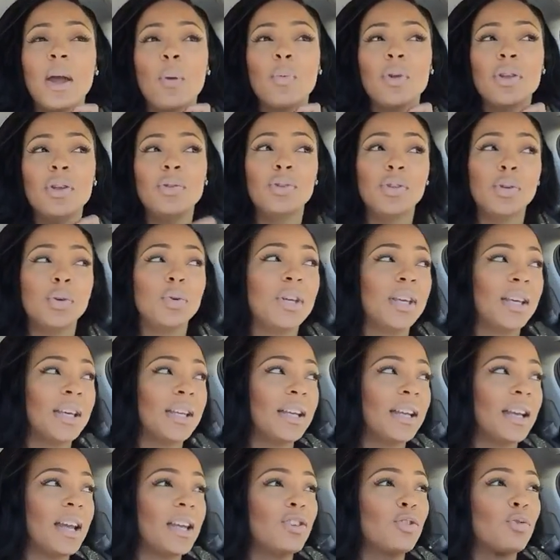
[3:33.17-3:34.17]
And when you do
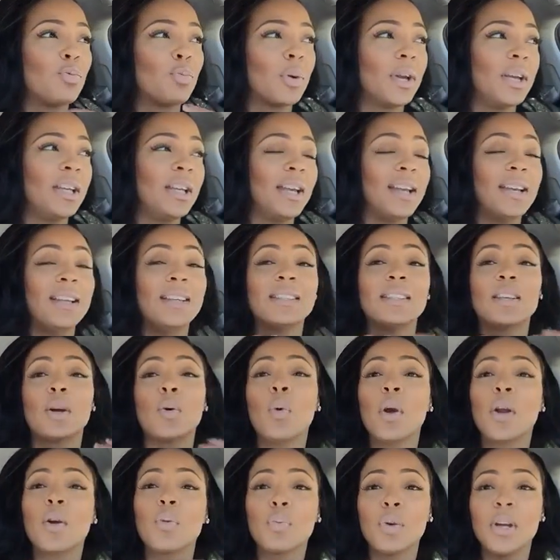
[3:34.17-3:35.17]
get it and you read it and it's a
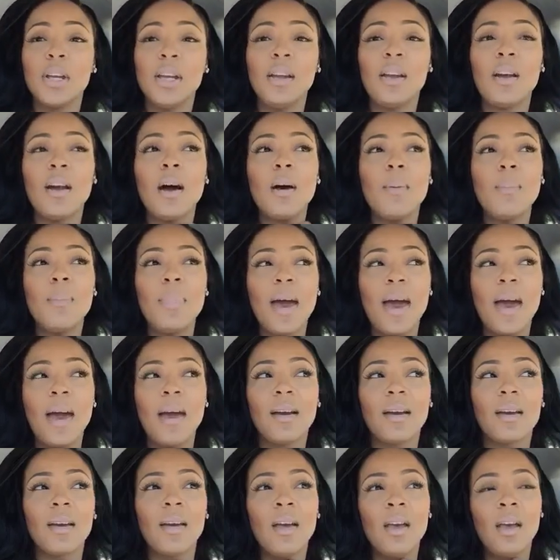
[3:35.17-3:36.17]
quick read, come
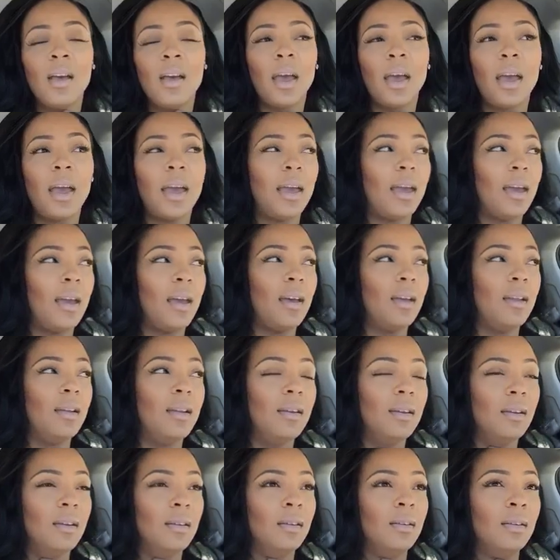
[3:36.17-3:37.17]
back
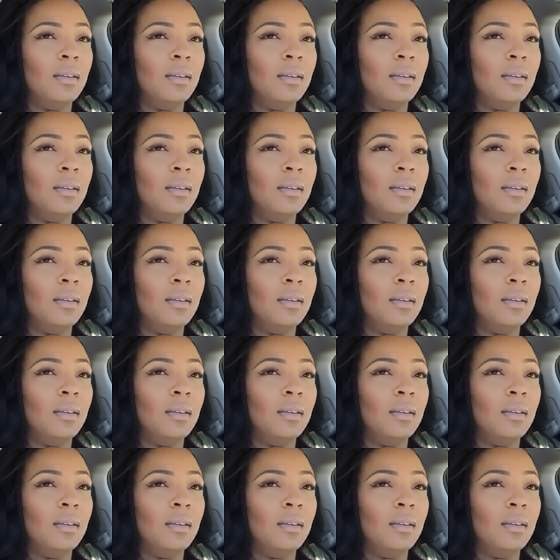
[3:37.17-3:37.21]
and